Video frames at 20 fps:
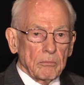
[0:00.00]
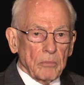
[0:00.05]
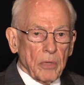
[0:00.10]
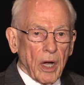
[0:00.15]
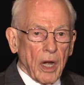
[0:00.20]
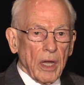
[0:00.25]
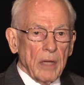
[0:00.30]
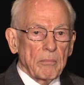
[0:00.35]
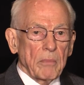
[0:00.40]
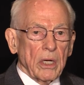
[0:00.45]

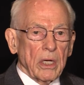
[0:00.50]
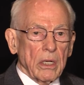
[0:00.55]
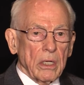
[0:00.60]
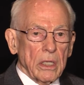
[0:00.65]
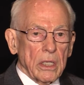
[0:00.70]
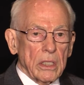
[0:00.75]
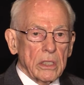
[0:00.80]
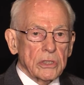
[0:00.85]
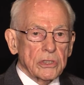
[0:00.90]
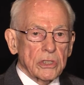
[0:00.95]

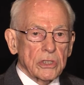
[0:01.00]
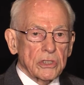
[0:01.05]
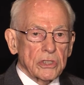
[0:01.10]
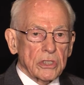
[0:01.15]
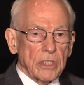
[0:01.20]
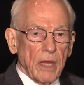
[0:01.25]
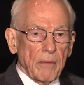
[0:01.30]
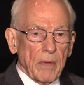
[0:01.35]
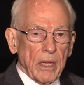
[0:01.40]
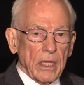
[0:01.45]
primary
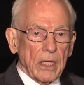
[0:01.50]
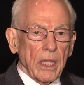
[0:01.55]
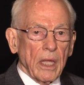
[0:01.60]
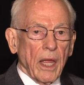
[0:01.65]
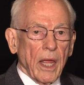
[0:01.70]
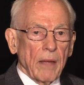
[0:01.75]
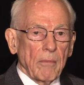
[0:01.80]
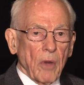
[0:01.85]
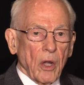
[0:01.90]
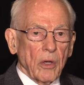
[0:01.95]
systemic
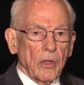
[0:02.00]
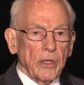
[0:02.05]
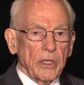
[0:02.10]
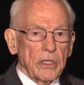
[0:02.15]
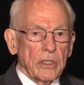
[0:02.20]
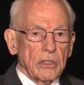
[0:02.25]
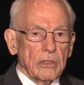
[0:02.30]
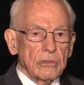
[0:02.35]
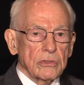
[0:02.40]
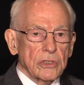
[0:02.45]

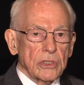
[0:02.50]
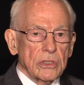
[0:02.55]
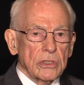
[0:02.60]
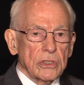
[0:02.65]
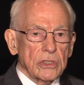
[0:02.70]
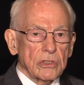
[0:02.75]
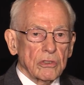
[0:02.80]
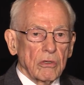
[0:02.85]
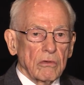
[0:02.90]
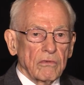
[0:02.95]

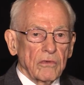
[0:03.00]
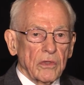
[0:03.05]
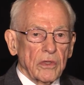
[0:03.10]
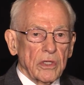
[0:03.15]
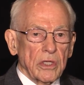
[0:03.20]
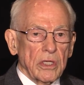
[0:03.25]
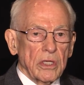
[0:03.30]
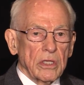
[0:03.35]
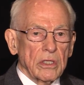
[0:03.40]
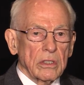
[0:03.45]
amyloidosis over
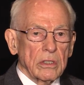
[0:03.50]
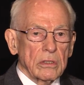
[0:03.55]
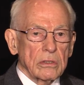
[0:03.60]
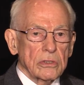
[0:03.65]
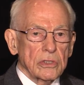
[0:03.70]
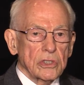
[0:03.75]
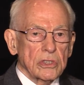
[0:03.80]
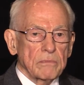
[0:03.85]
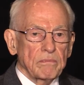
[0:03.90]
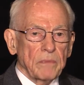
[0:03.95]
the
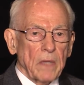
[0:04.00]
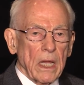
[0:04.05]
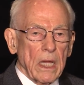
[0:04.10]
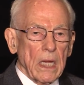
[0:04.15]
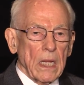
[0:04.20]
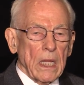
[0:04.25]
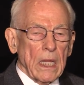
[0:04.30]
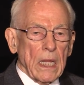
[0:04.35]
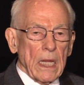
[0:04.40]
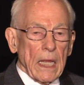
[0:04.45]
years,
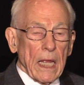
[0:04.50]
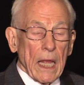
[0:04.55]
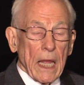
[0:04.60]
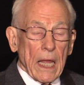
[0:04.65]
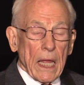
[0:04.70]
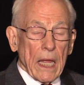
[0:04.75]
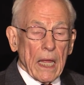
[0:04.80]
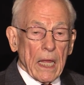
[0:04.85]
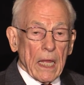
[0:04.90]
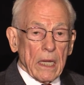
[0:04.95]

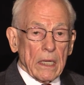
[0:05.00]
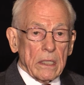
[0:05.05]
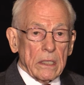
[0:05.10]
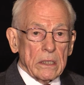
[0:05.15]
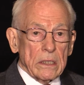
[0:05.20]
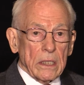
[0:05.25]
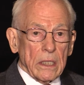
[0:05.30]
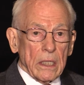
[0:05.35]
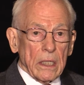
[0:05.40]
and